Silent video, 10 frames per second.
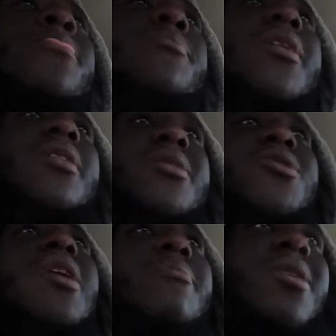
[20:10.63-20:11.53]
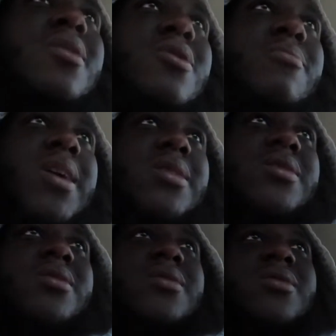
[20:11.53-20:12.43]
But yeah, so I'm gonna go and make
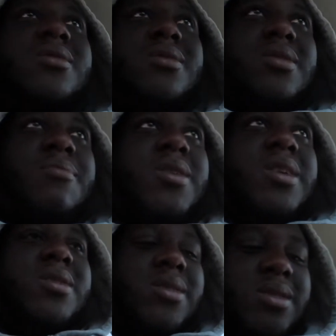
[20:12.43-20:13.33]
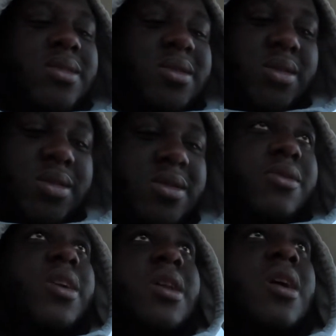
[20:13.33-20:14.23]
this. I'm gonna get to this
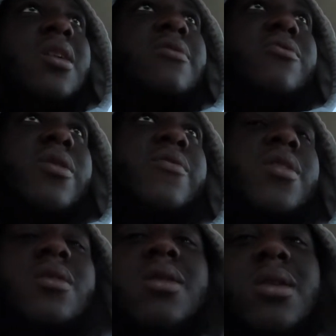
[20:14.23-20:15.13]
green olive, wherever the hell that